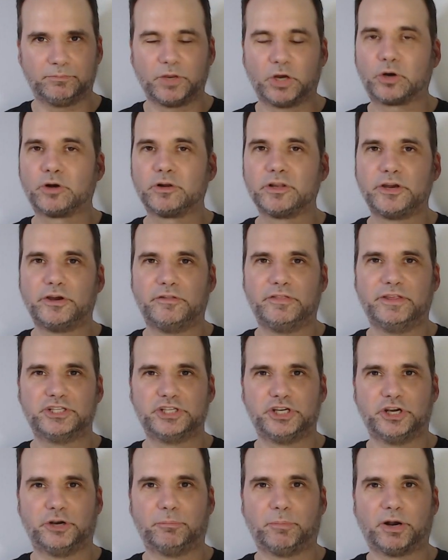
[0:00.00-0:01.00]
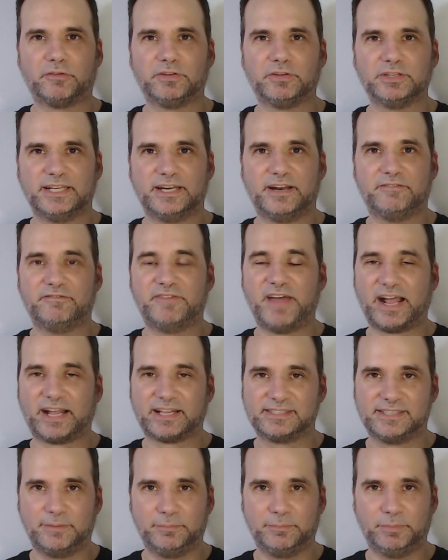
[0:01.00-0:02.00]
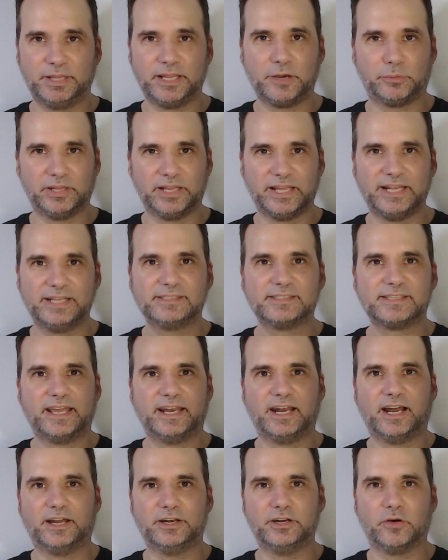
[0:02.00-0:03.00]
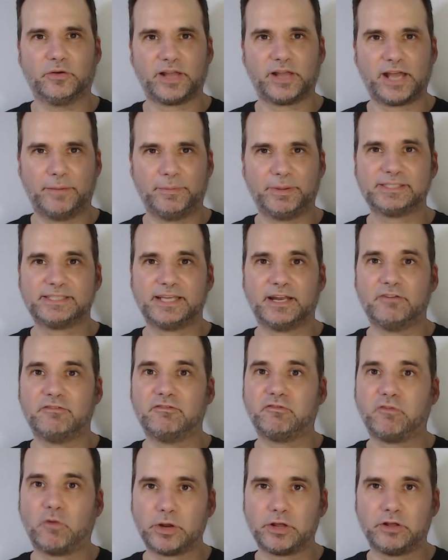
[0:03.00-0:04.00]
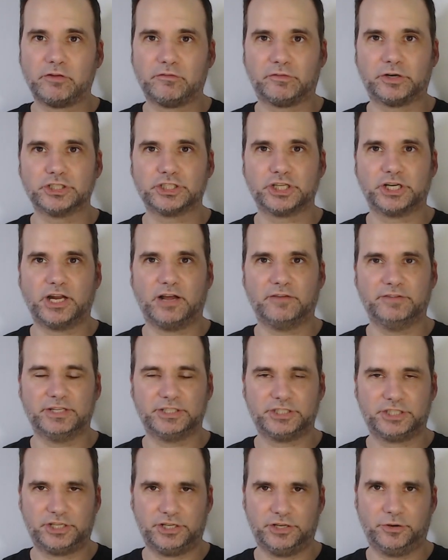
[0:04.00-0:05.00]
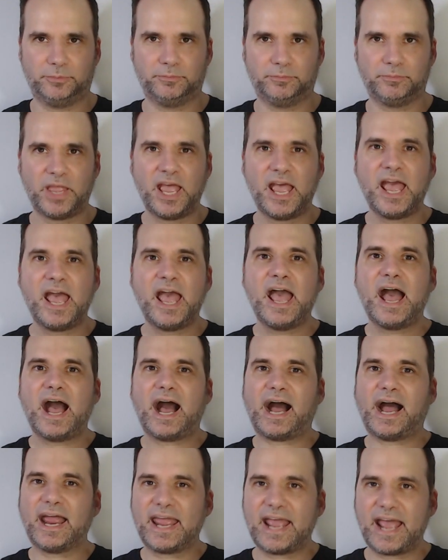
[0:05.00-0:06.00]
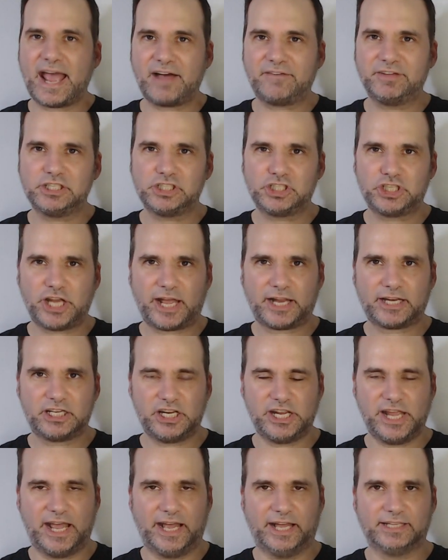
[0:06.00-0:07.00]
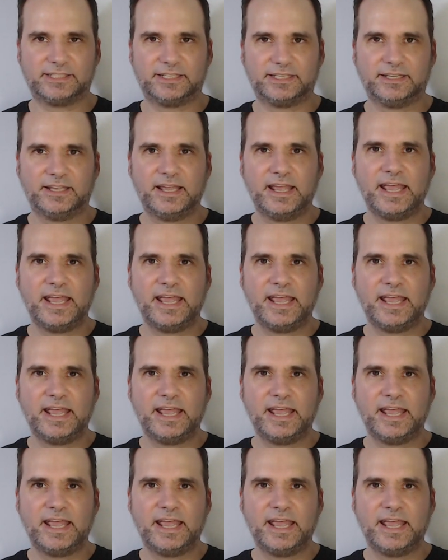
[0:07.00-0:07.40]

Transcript: Earlier this year, Marvel did a facsimile release, and Unknown Comics had a foil version of it too. I haven't checked yet.